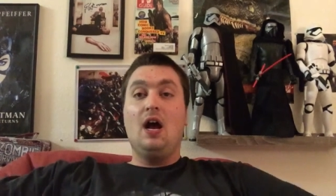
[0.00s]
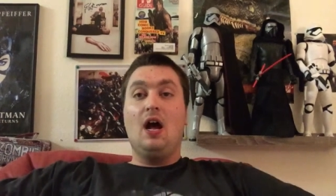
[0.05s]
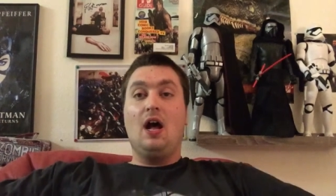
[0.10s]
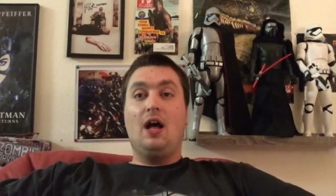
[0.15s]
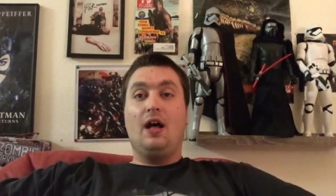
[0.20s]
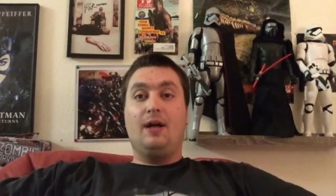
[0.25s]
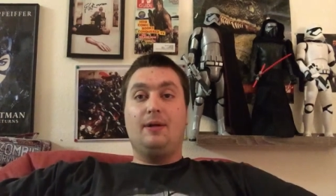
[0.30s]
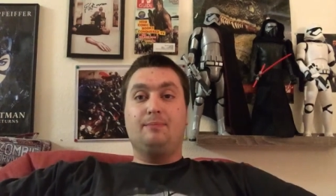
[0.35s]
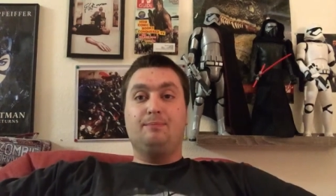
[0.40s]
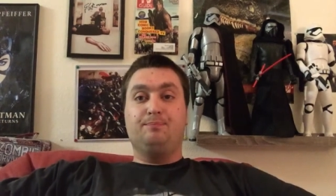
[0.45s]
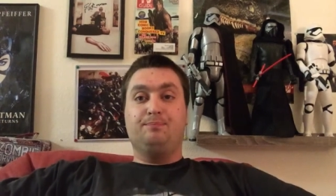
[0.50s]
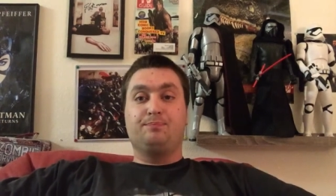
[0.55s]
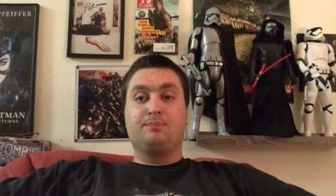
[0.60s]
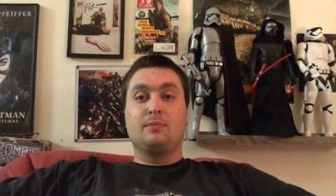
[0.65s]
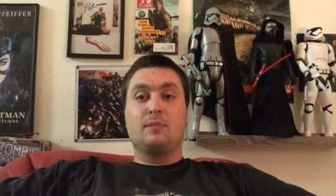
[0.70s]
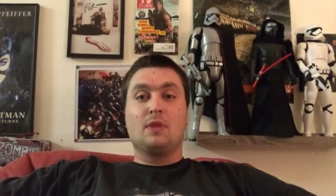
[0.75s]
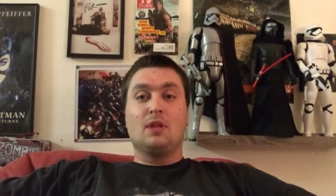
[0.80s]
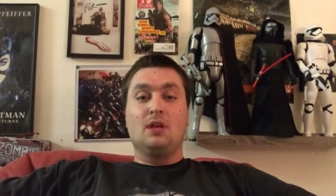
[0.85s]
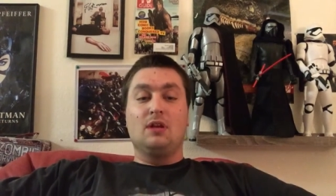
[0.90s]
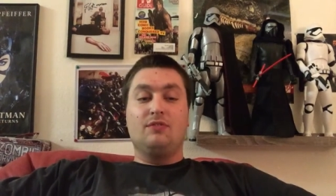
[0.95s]
Um,
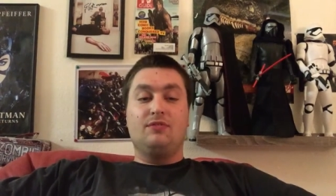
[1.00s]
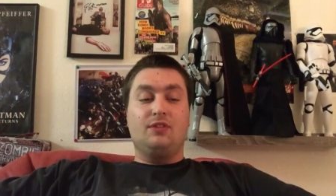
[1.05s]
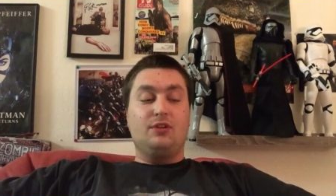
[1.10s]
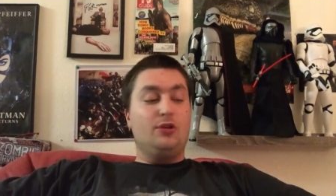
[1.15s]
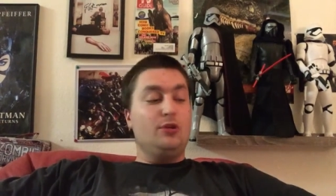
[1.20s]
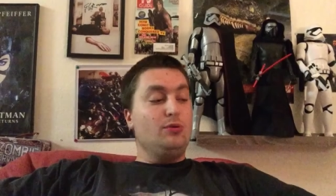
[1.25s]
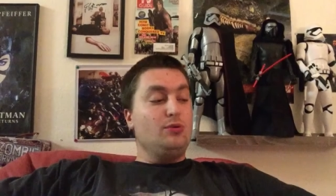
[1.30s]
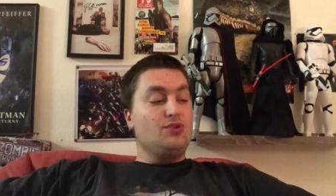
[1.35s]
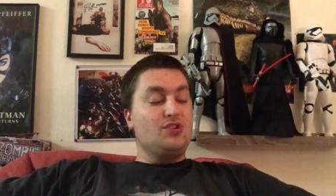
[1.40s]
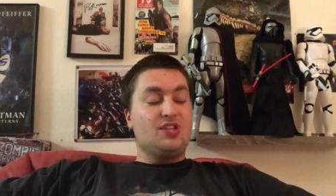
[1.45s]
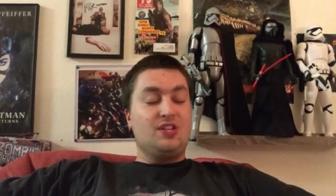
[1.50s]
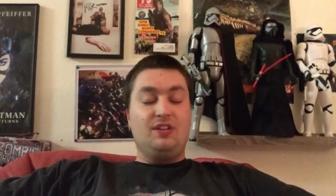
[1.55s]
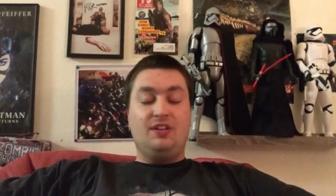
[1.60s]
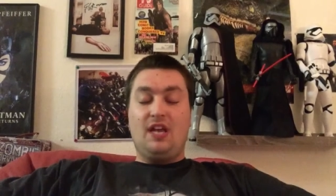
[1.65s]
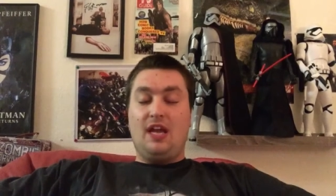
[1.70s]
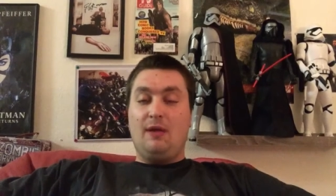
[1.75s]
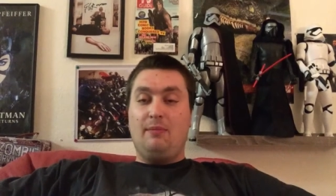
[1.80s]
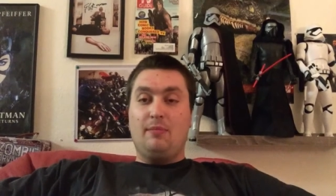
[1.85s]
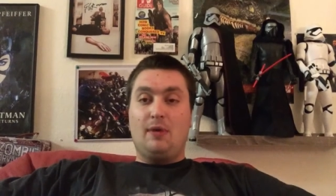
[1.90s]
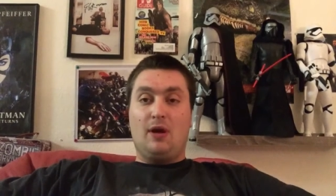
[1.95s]
the news
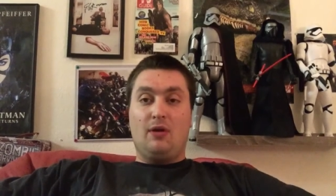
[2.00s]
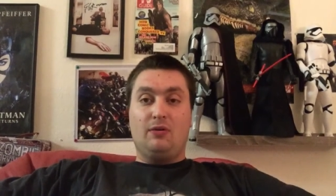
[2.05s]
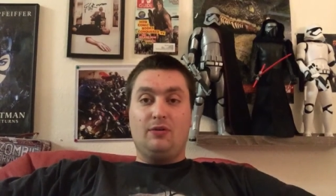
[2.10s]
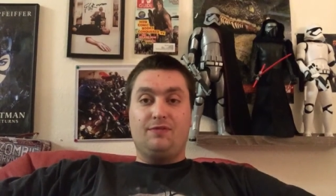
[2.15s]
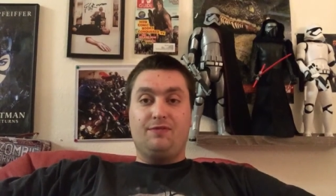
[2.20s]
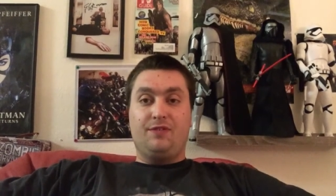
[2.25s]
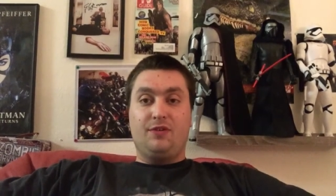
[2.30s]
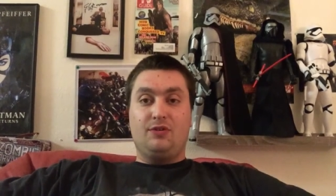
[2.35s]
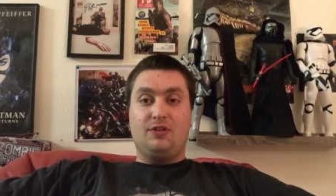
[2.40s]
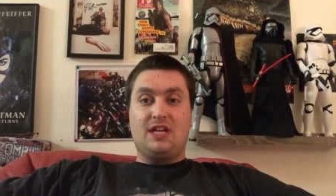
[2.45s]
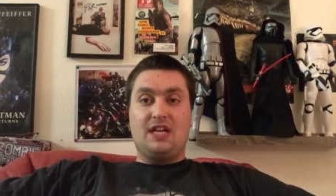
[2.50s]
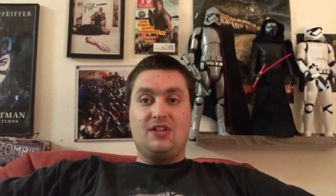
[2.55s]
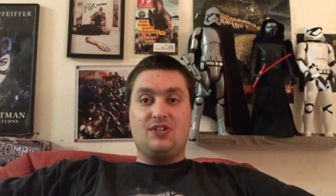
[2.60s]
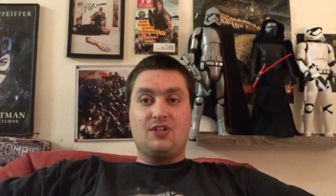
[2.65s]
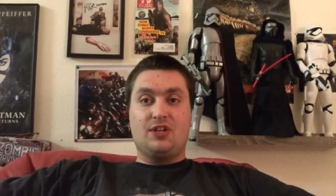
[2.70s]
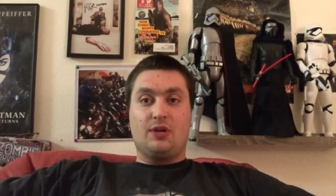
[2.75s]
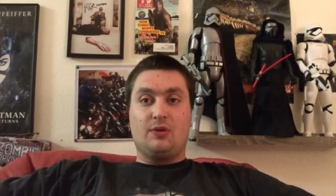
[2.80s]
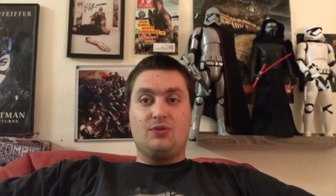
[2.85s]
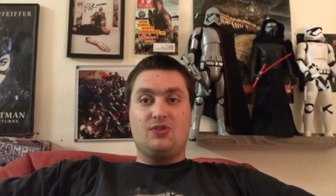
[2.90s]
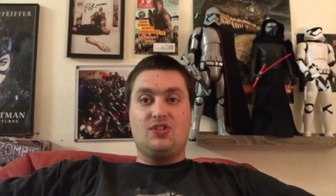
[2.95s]
came out a few days
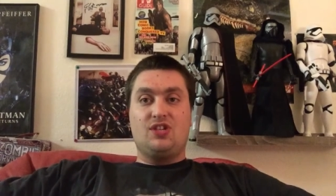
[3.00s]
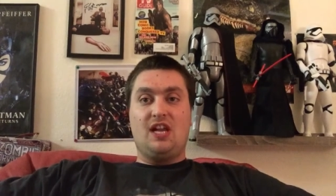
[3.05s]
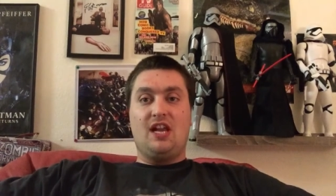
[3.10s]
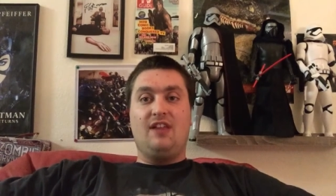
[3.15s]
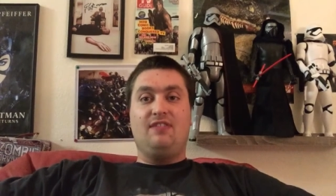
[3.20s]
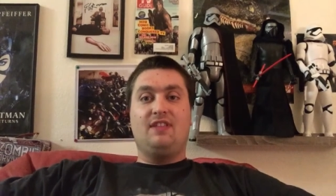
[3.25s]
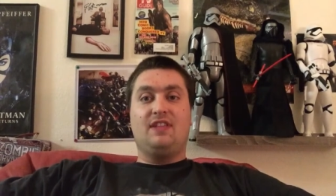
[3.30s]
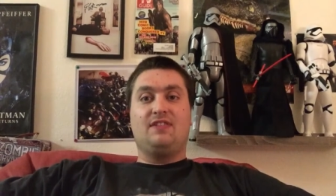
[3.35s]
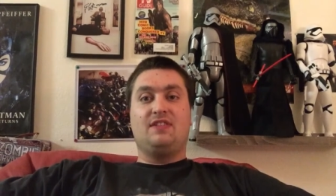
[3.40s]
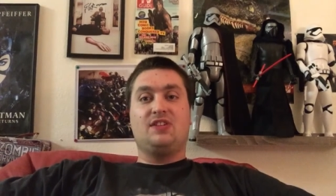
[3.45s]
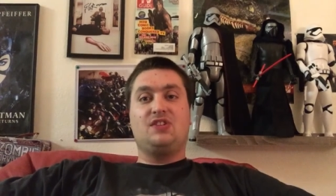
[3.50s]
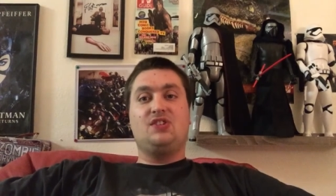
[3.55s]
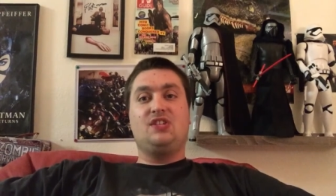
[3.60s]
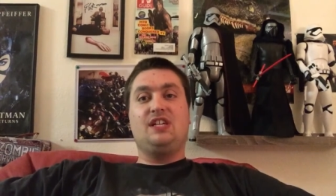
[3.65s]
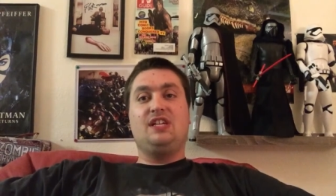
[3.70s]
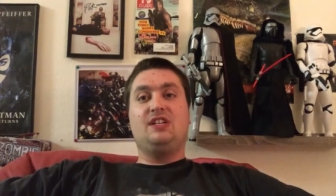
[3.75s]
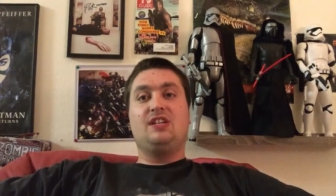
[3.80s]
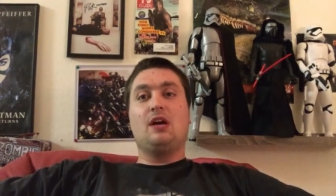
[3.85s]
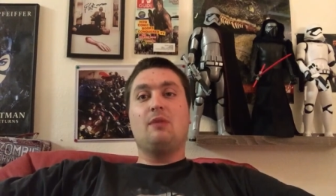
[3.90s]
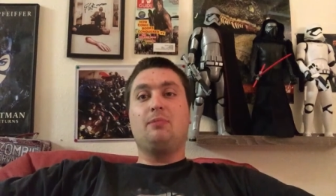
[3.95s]
ago saying that the
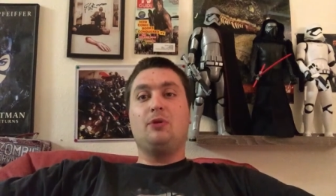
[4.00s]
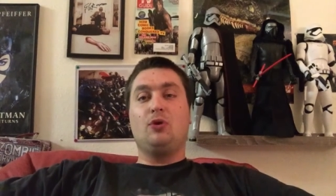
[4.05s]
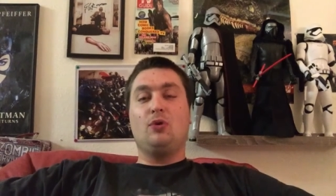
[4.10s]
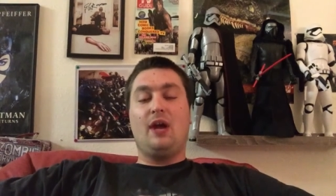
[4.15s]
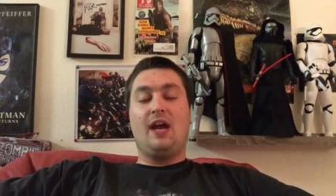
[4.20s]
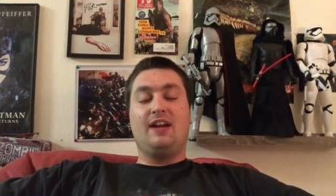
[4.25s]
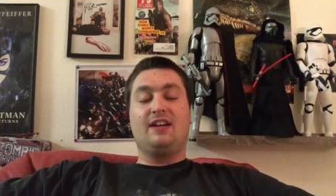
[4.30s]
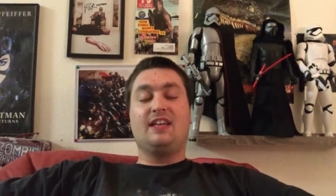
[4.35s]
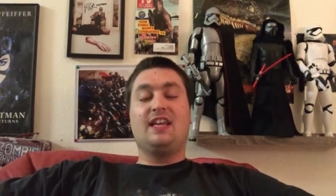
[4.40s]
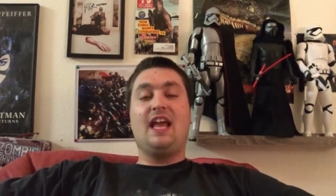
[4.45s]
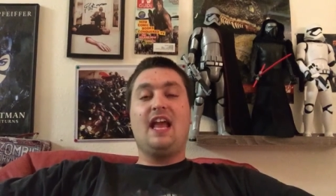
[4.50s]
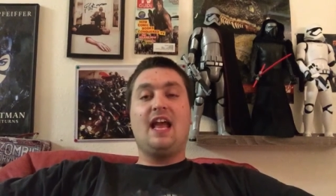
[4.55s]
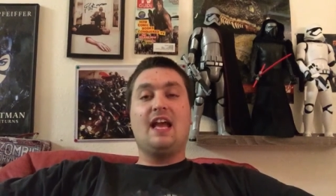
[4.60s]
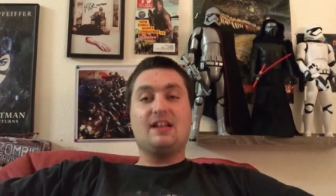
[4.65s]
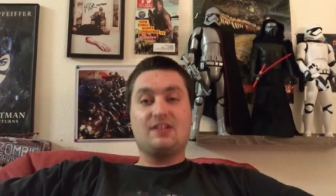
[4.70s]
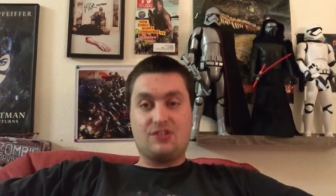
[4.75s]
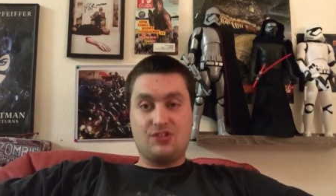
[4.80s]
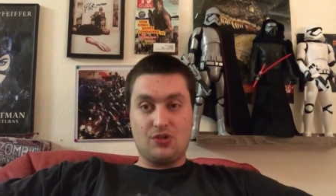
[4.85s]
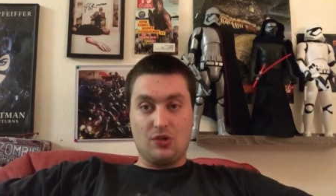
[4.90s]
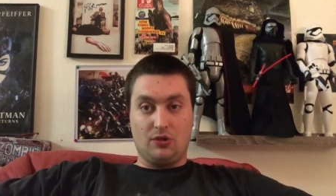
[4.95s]
CW had
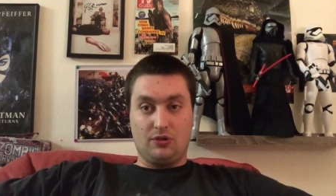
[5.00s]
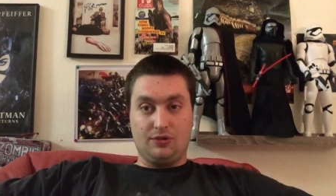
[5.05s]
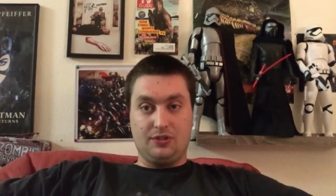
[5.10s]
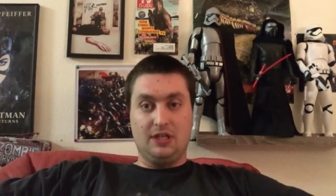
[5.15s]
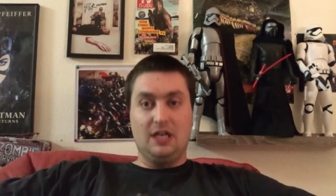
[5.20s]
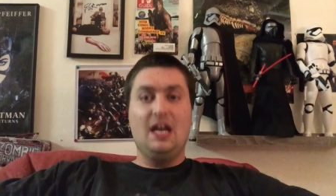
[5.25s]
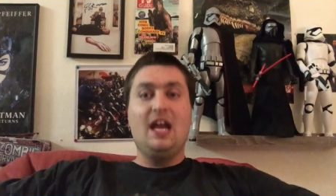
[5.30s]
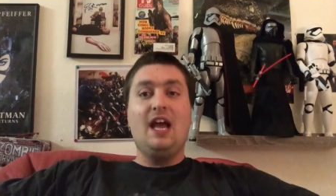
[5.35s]
canceled